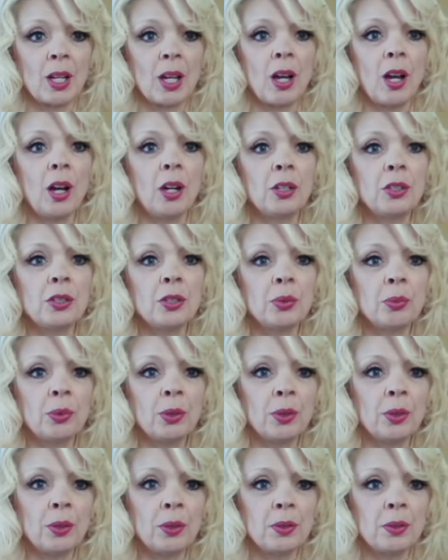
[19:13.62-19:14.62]
Harsh
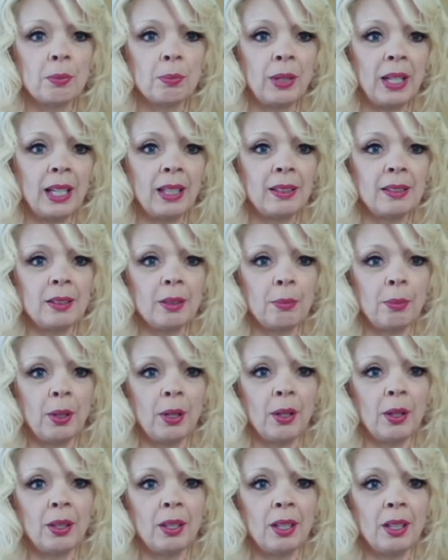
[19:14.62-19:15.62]
words placed
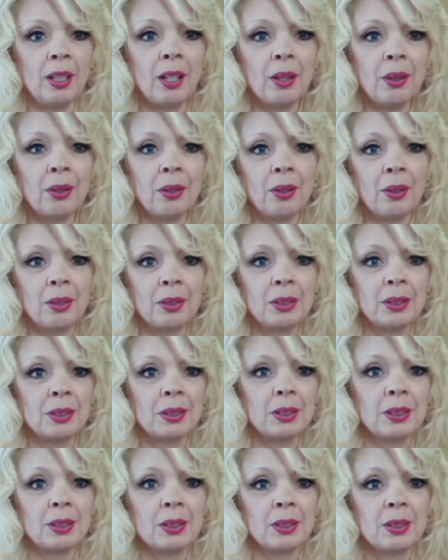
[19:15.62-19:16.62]
upon another
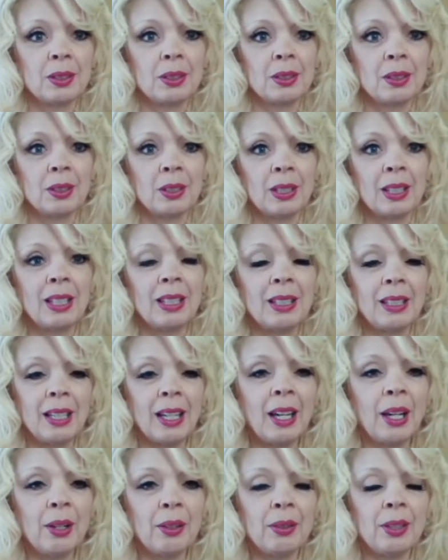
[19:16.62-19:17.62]
get
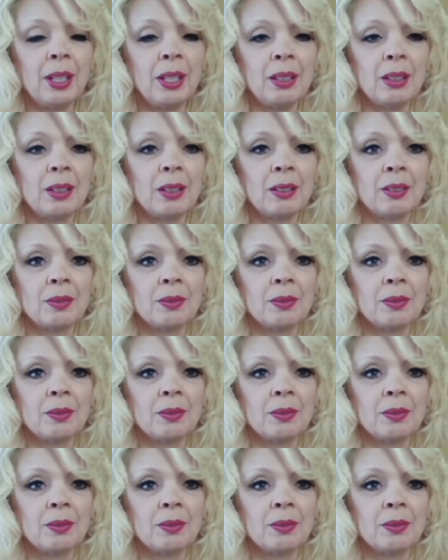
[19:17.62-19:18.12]
carried,